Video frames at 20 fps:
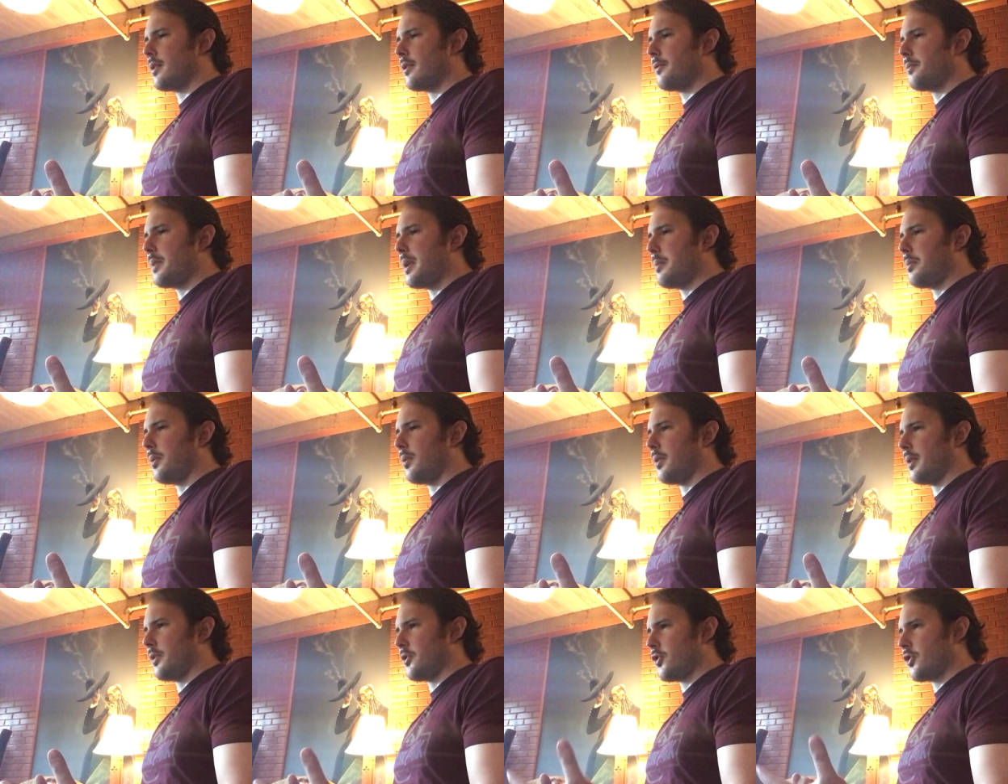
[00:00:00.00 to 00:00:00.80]
of
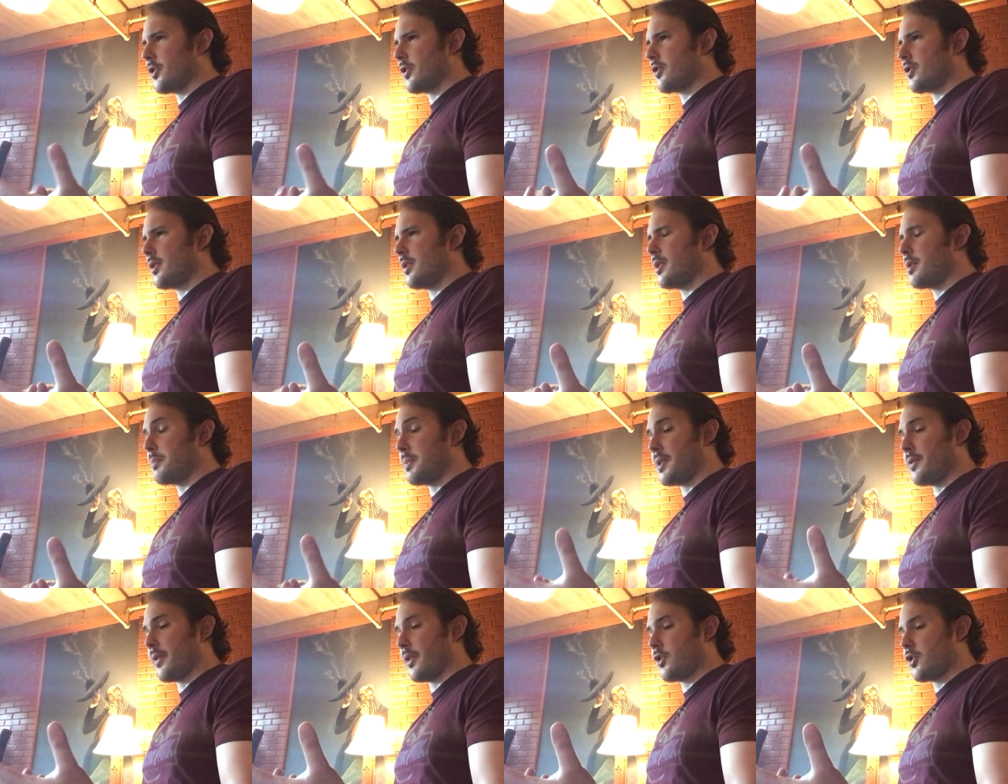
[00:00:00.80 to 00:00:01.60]
people in church
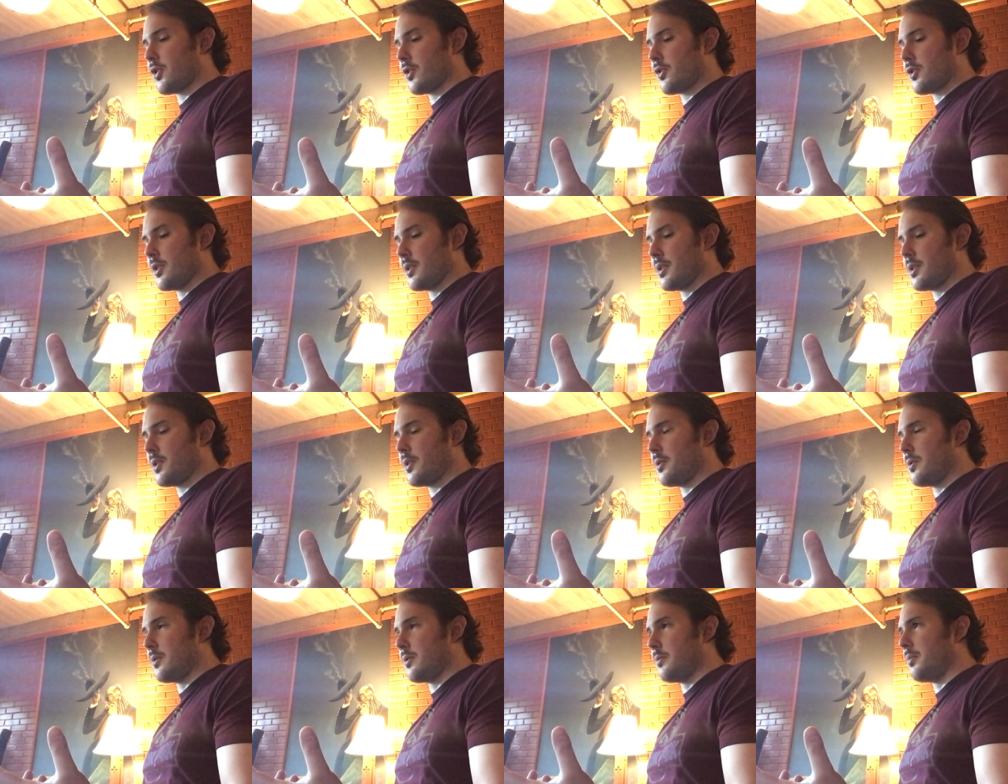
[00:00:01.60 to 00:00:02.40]
specific churches
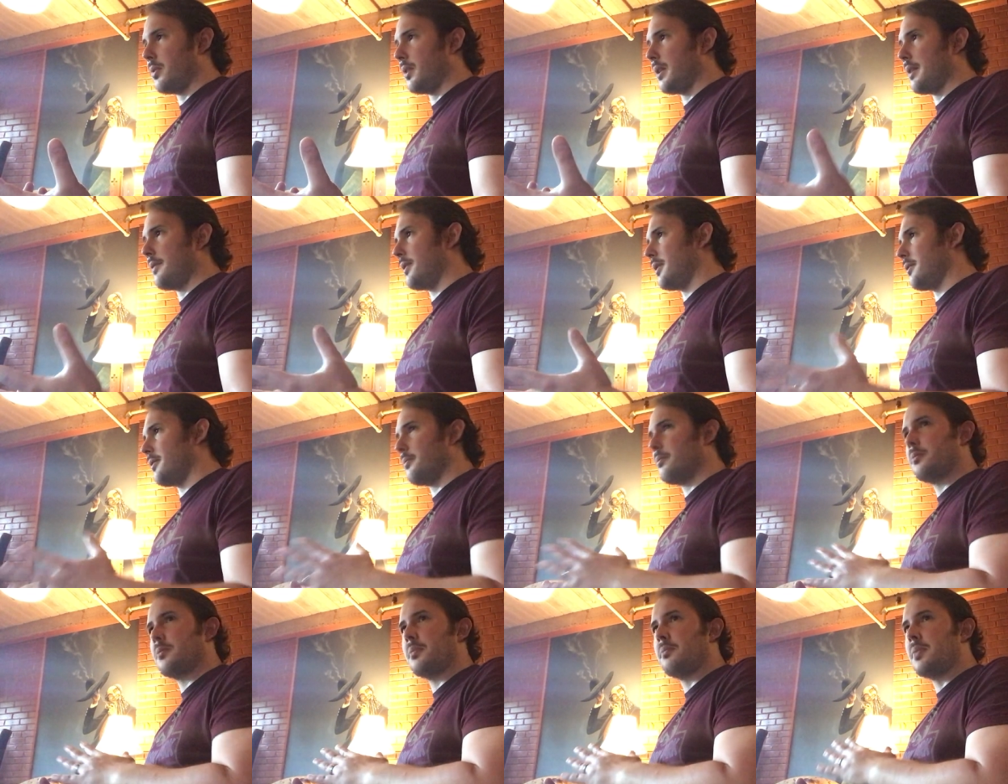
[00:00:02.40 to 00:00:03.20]
who believe
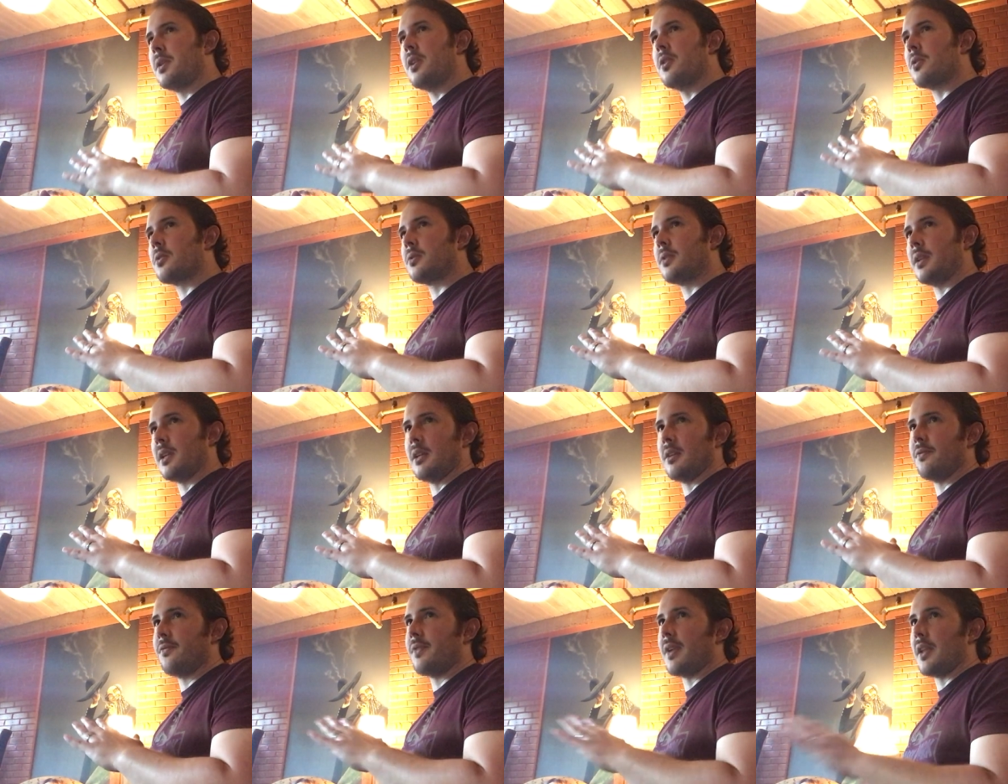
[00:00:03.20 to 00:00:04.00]
in
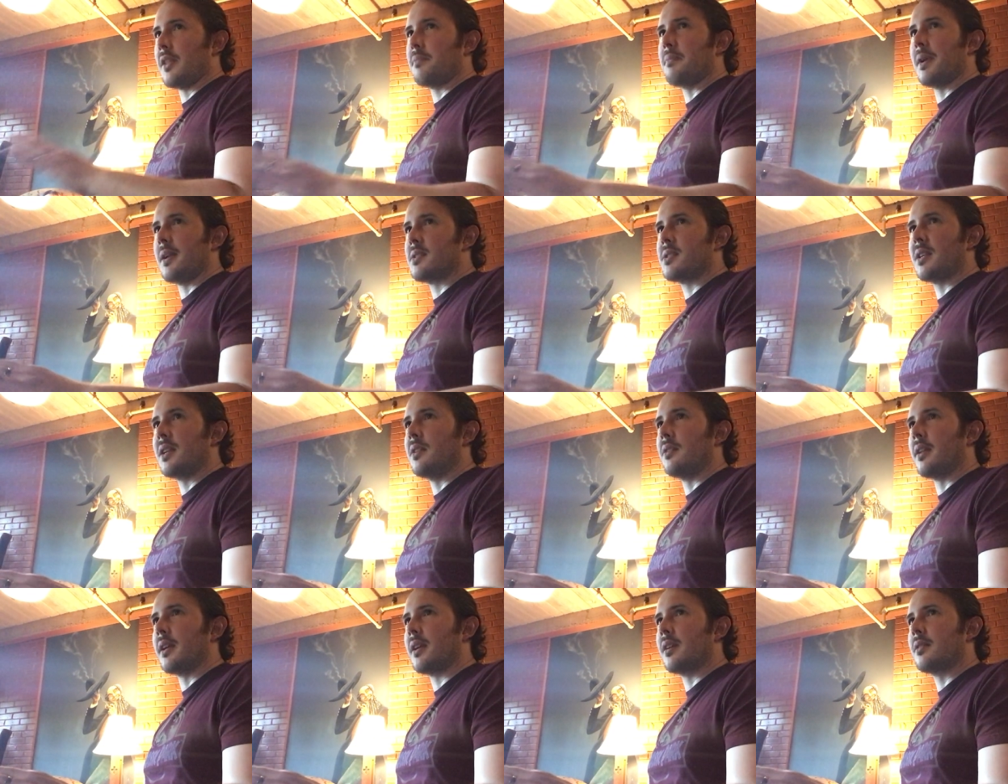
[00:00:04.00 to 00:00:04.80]
purely faith based
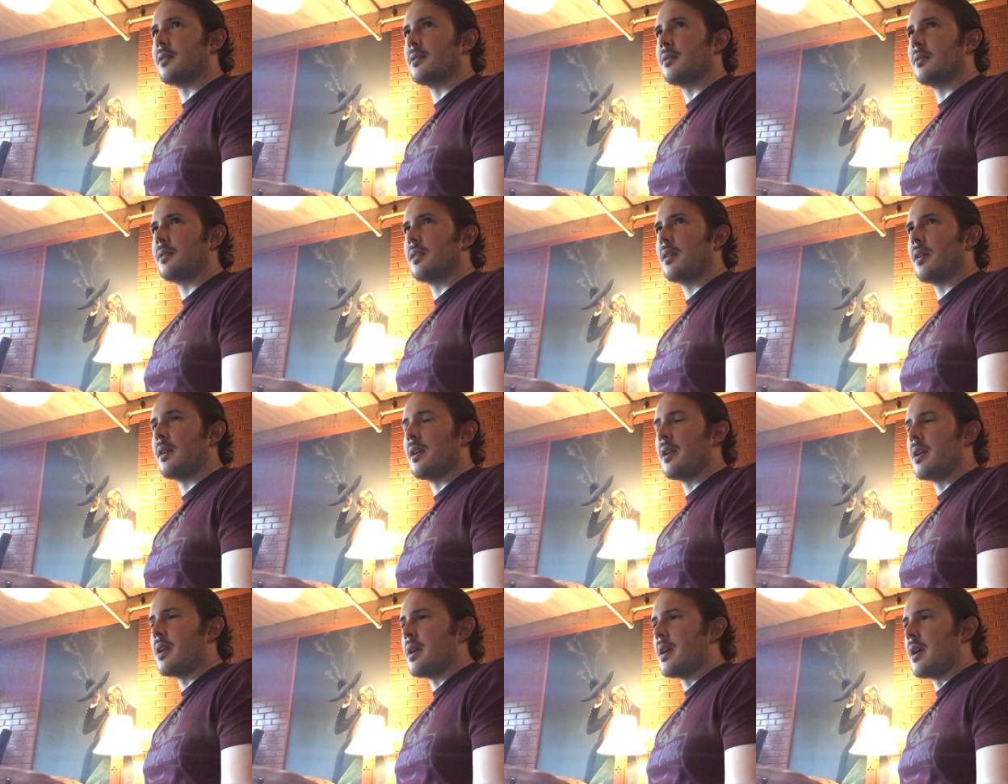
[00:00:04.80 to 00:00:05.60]
healing,
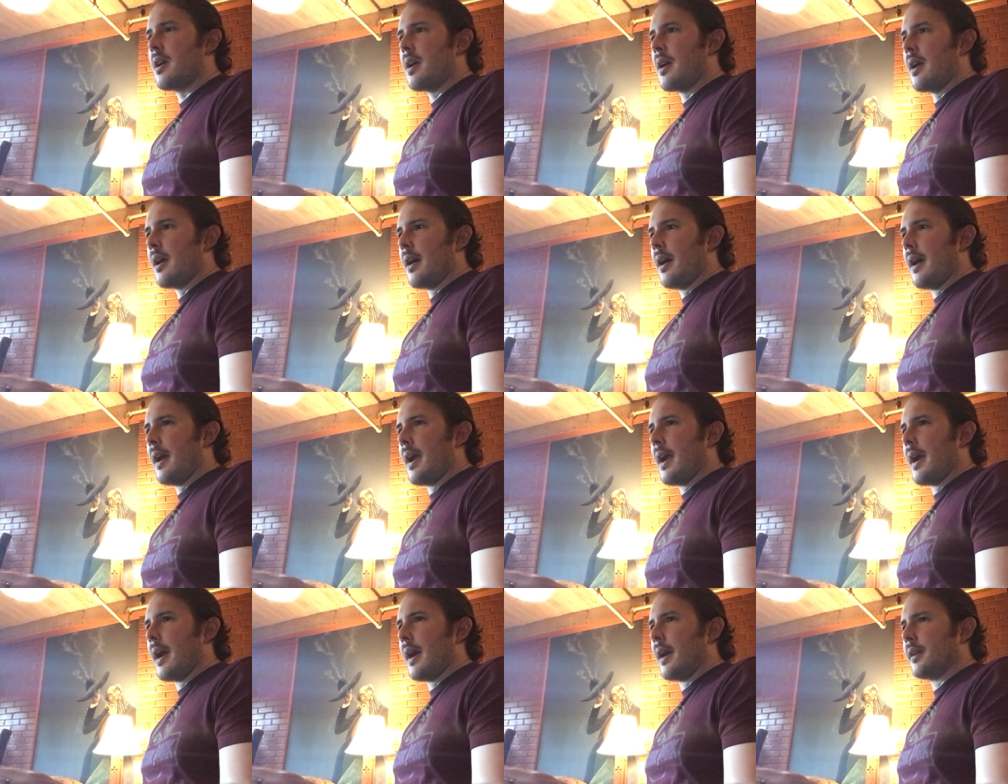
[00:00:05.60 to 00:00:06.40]

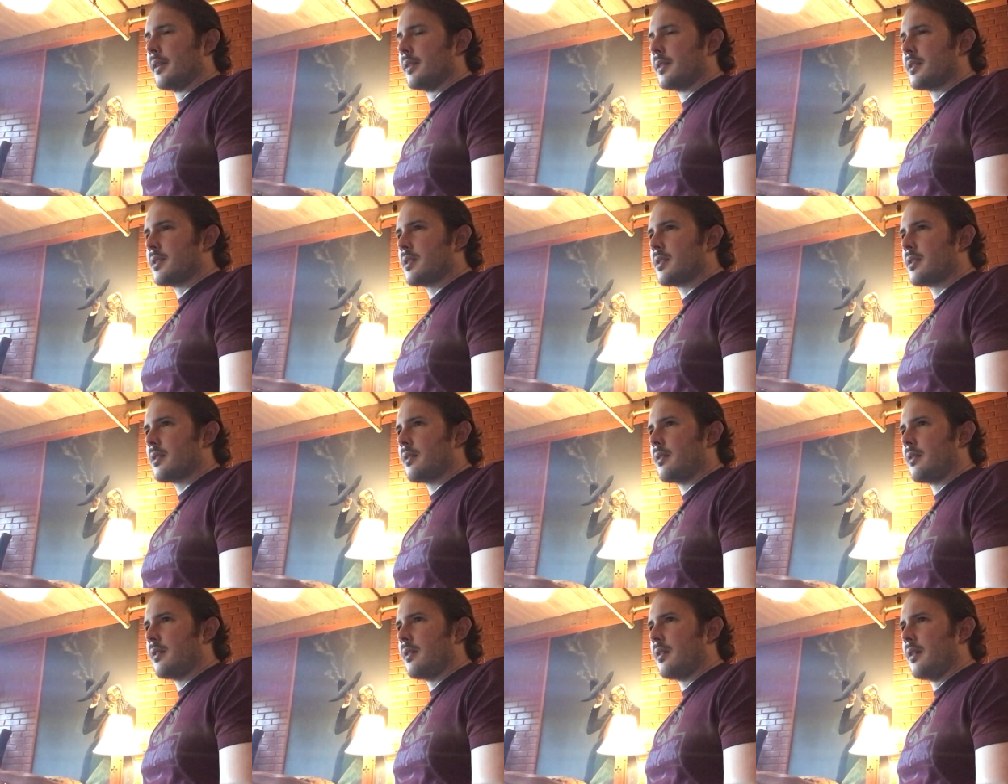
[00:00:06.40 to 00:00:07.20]
and
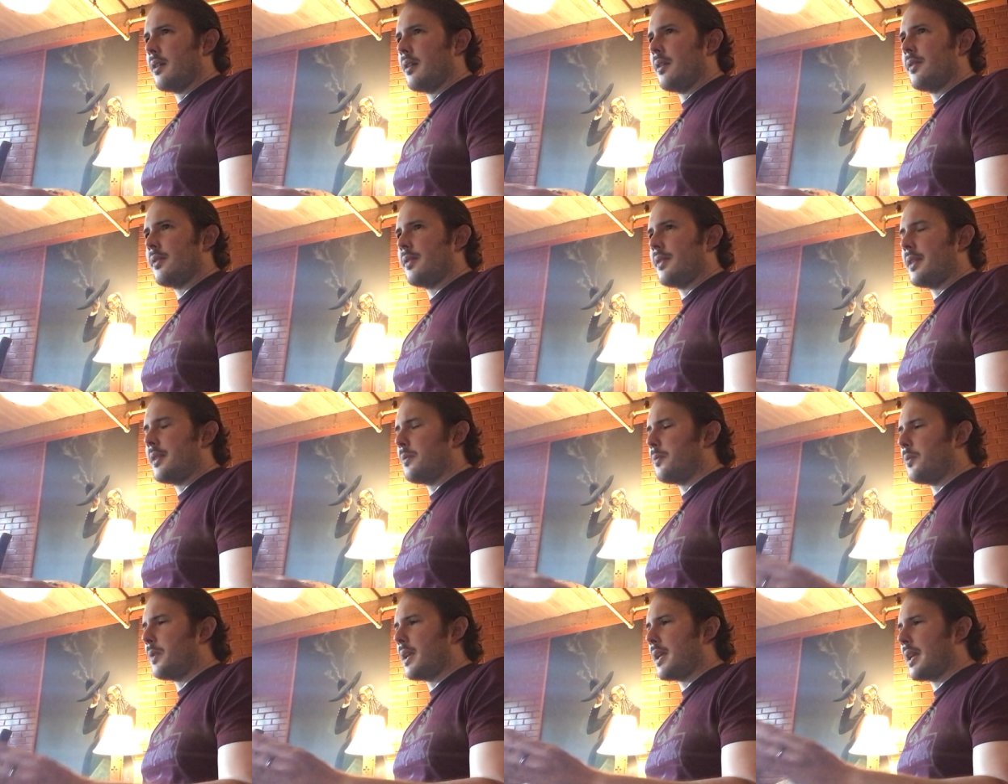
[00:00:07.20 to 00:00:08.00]

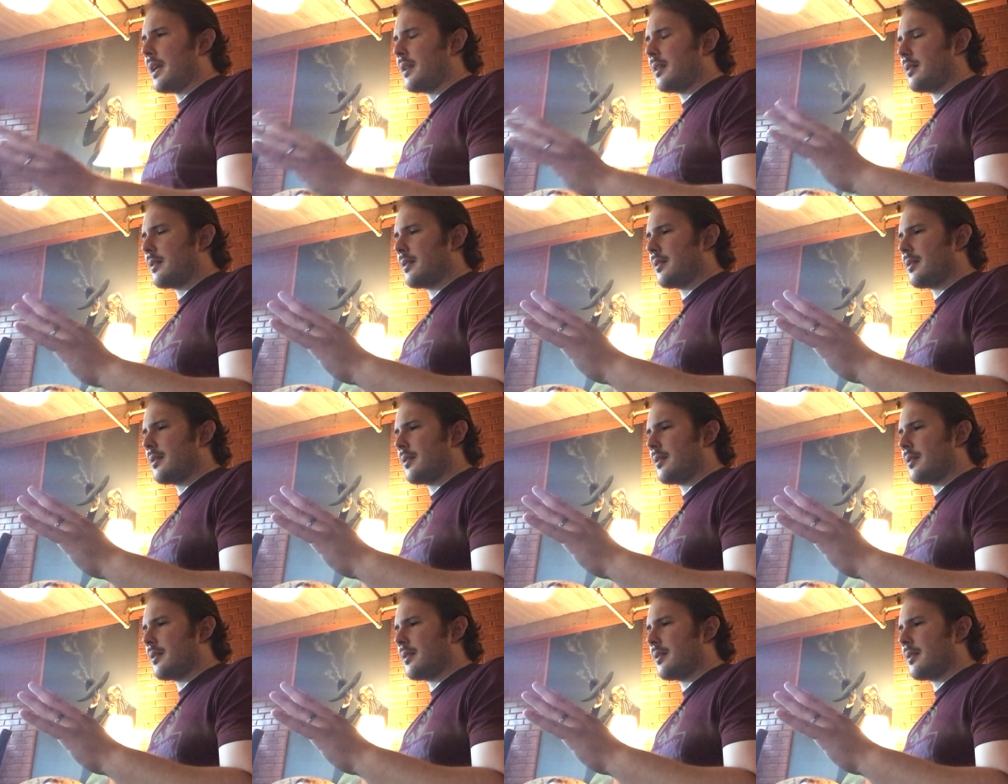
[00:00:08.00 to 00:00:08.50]
we get.